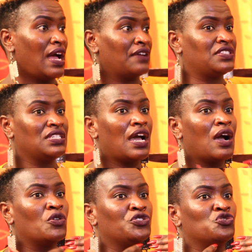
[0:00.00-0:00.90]
I've seen
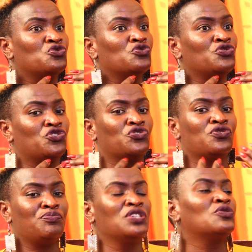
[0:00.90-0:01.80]
how you
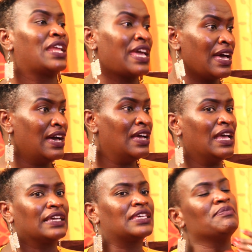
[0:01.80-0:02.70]
should be on air.
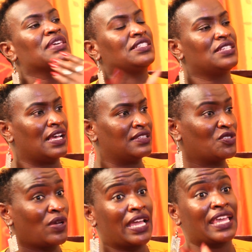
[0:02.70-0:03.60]
Give me a
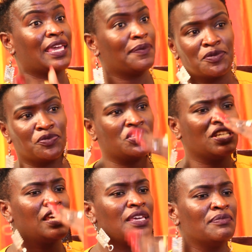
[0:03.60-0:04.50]
chance. So I kept
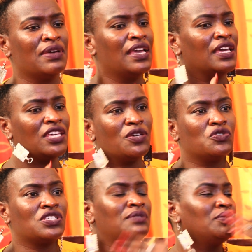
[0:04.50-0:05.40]
pushing him. He
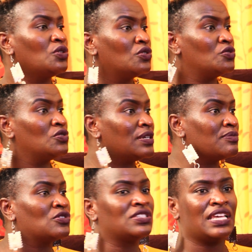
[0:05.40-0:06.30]
would tell me, go do
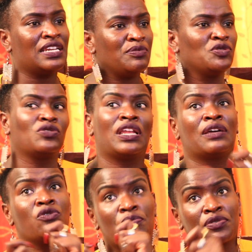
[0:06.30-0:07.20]
demo, send me. So
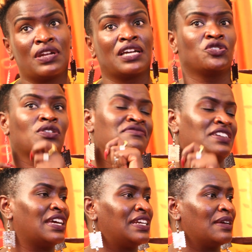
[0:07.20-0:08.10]
naenda huko production,
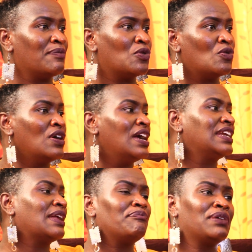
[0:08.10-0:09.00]
nafanya demo,
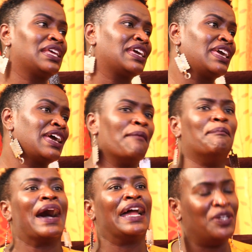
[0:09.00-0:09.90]
nampelekea,
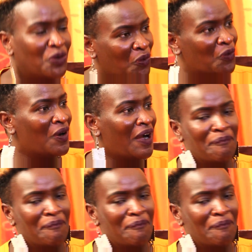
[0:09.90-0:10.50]
bado.